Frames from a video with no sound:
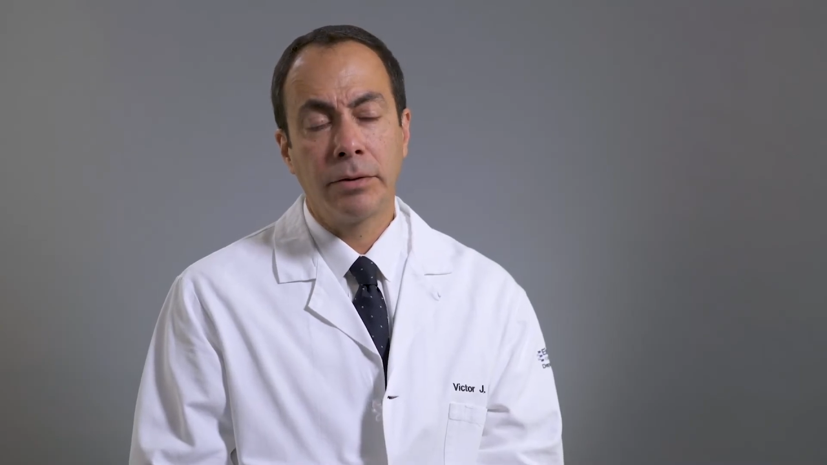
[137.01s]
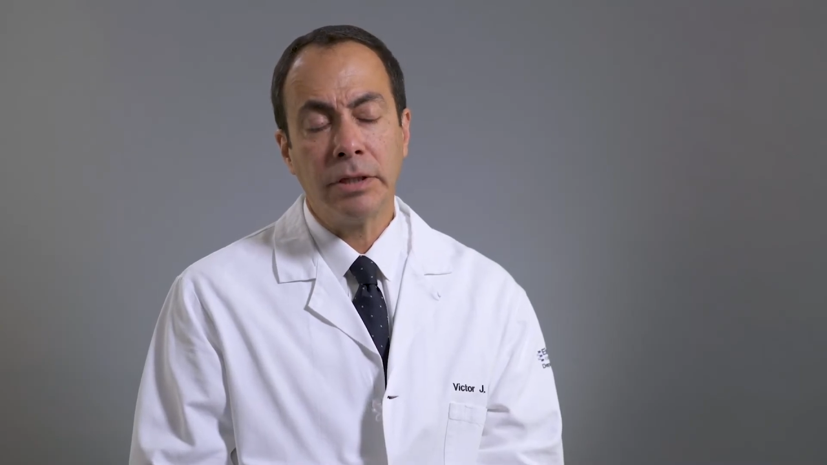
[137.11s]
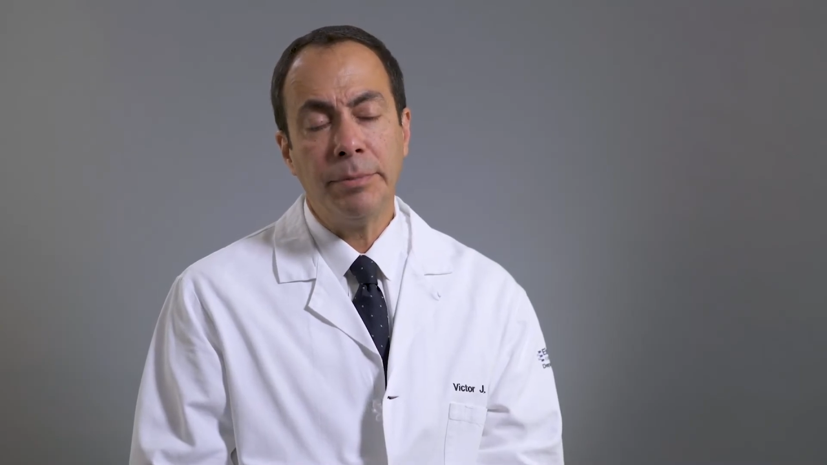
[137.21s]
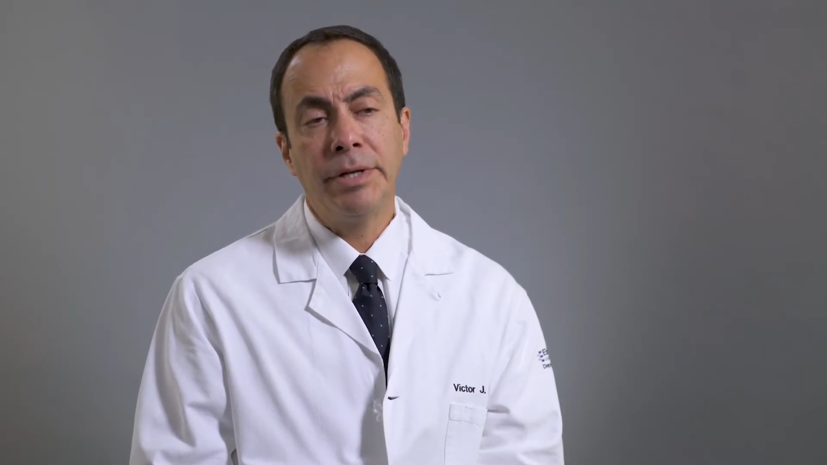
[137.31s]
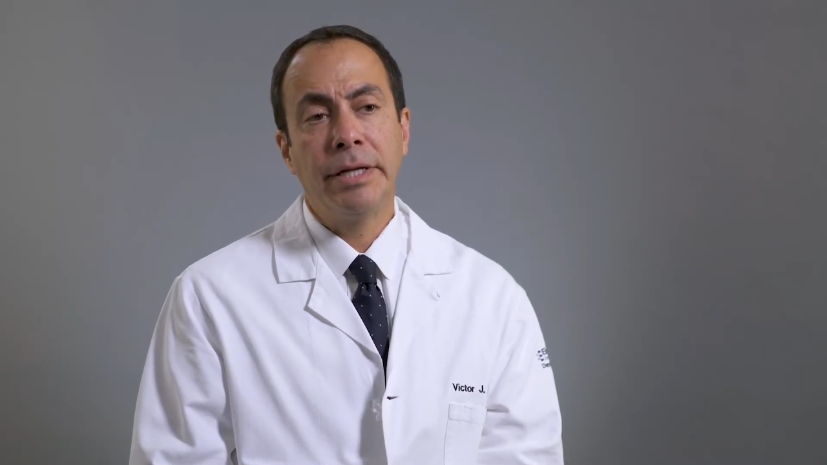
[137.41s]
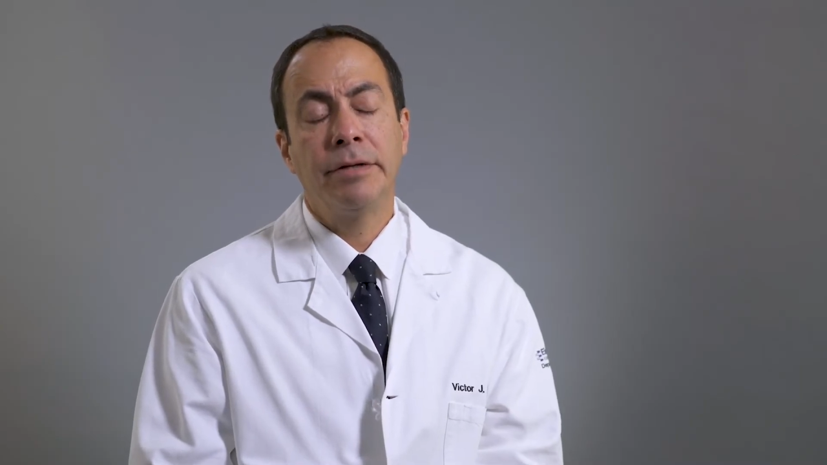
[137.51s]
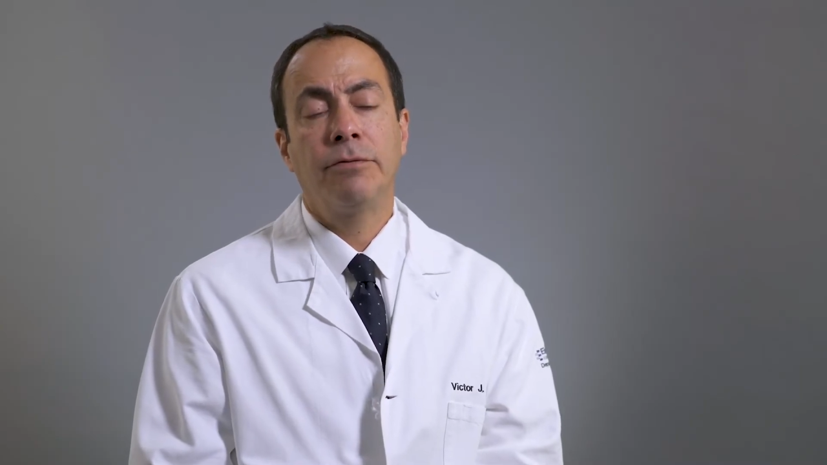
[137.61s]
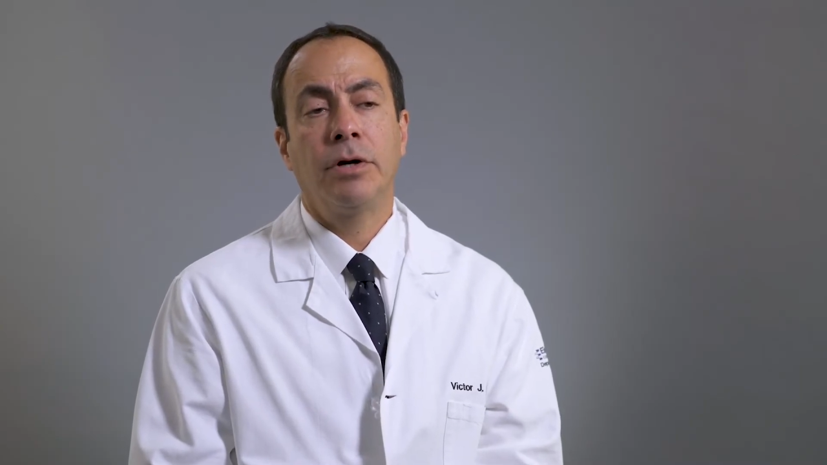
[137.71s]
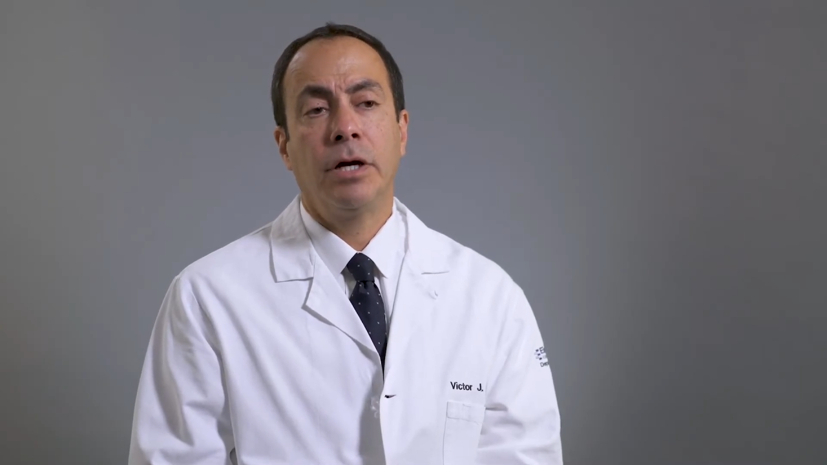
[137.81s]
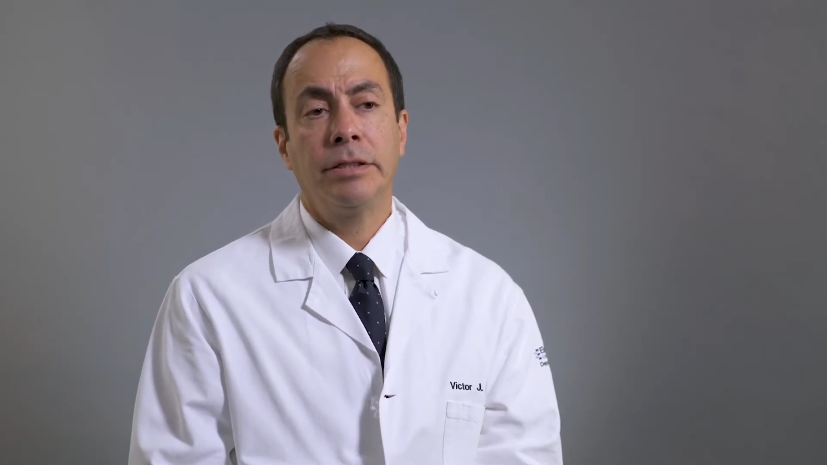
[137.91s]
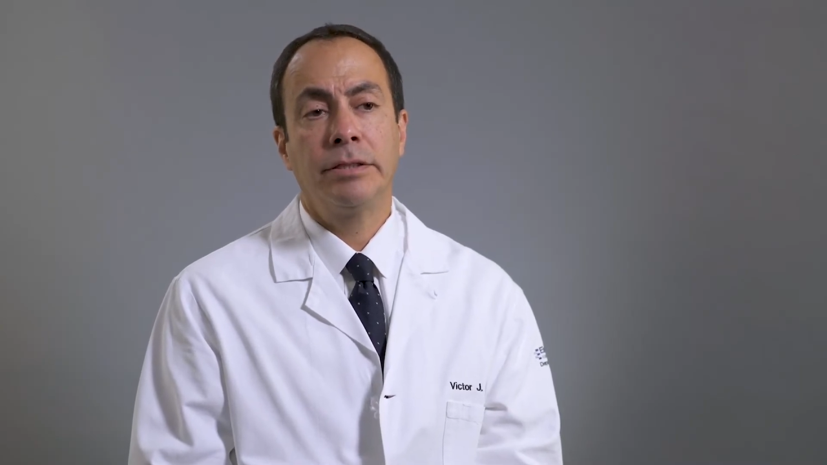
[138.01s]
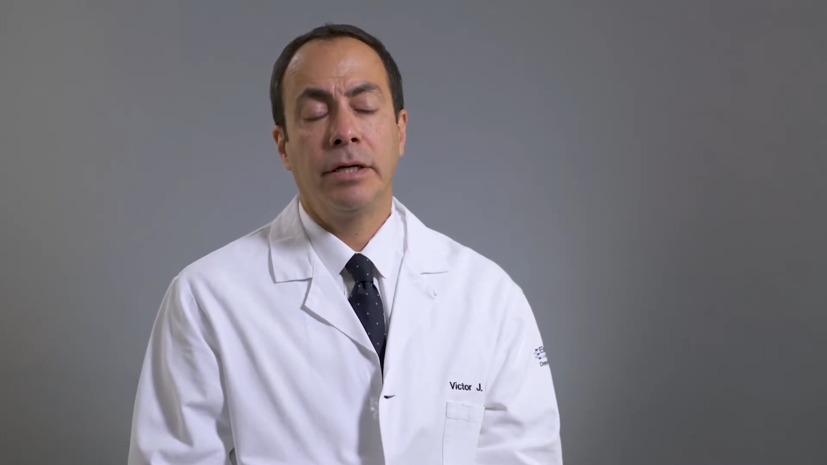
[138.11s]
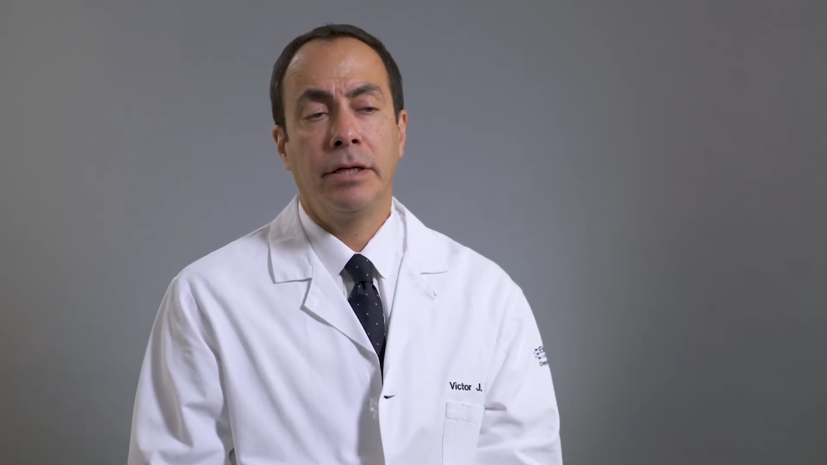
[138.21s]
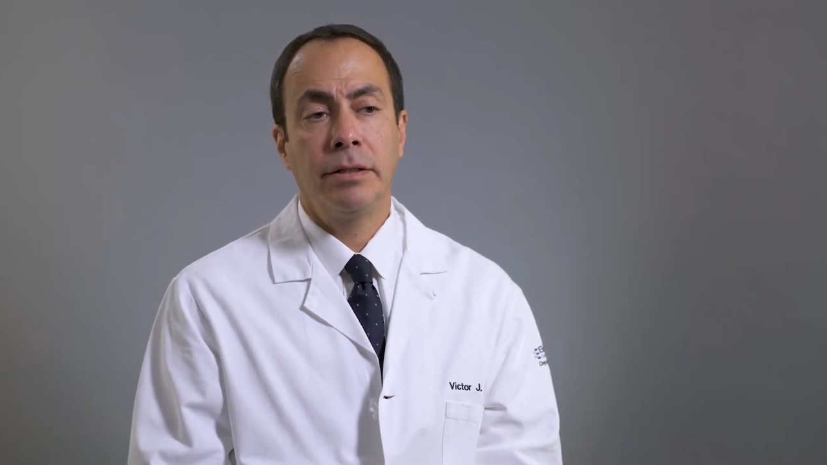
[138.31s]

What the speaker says: or eliminated for Einstein,